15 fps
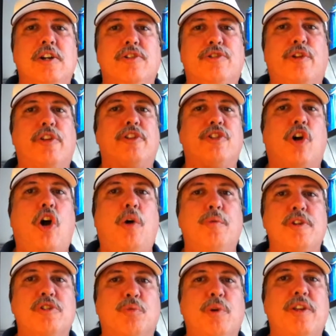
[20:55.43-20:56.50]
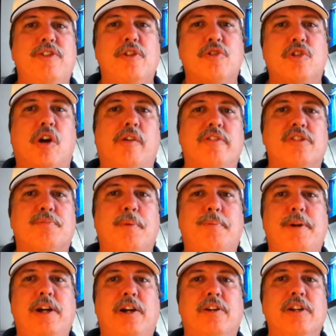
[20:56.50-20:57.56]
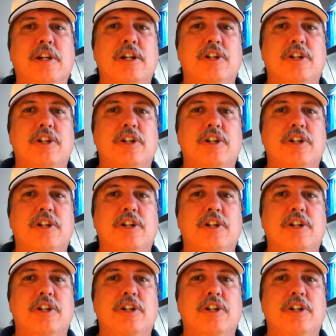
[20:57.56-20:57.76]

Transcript: so that they're always with you and you're always prepared.